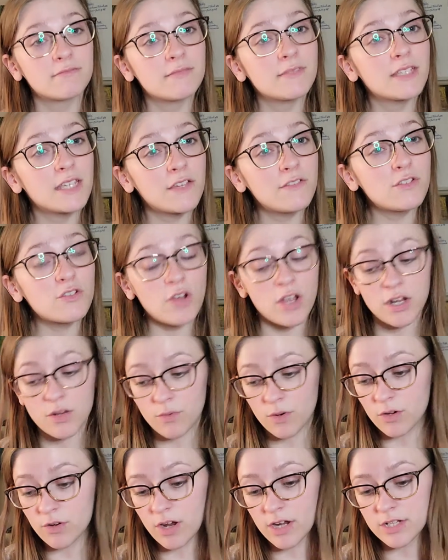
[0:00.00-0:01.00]
Gives credit
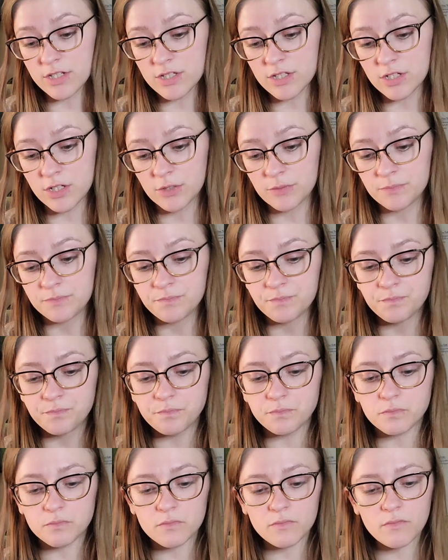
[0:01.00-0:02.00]
where credit's due.
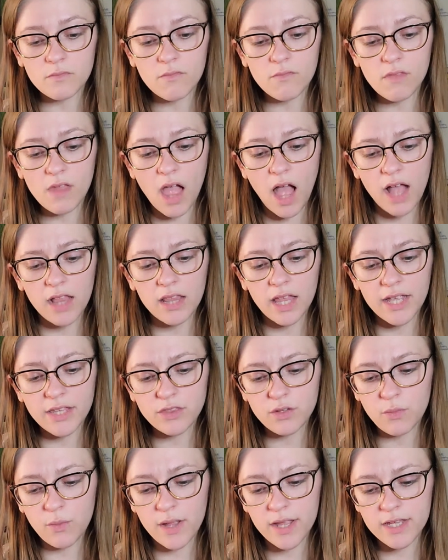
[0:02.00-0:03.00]
I like
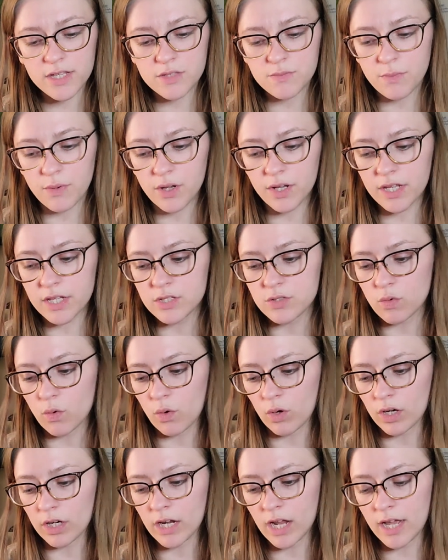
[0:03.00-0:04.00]
the way his book is
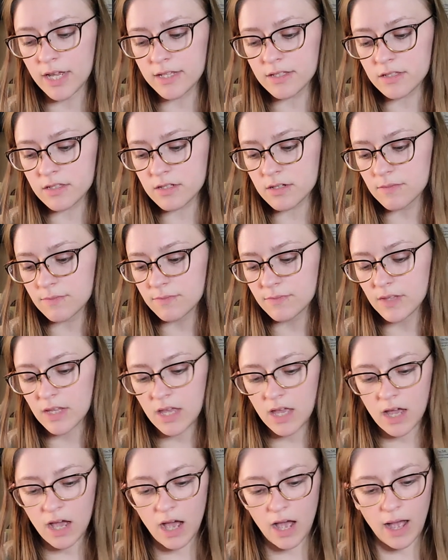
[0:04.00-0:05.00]
organized.
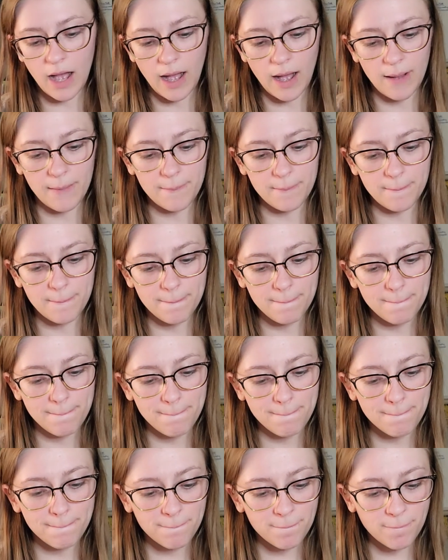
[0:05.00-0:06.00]
Um,
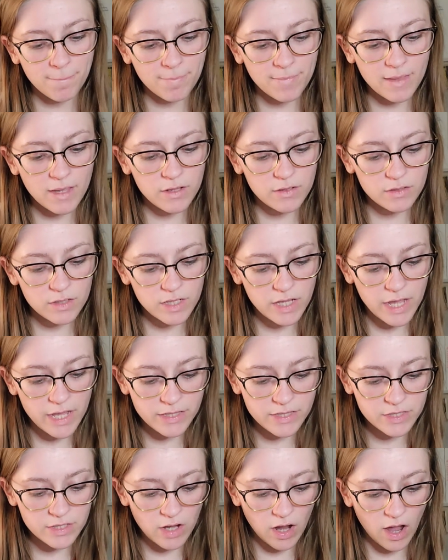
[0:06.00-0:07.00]

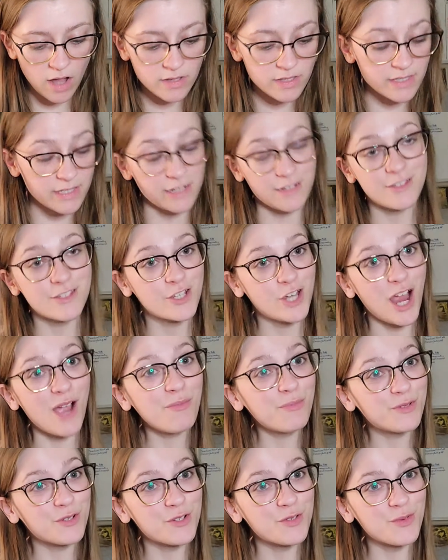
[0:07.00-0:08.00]
it's got six
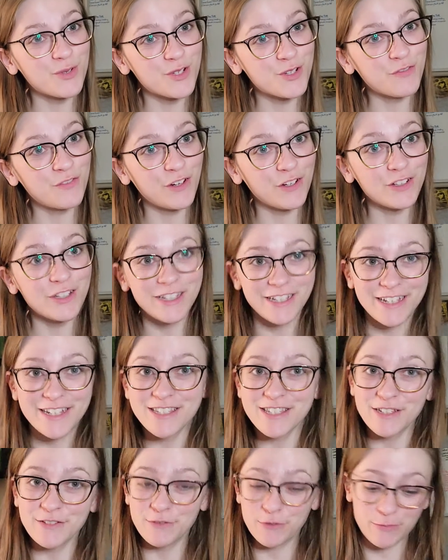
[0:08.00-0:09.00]
chapters, which are fairly
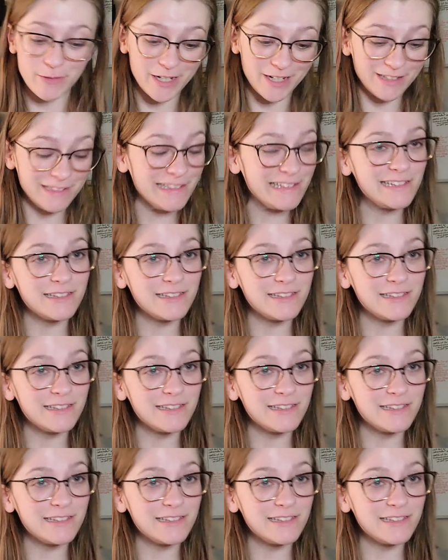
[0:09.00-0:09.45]
easy for me to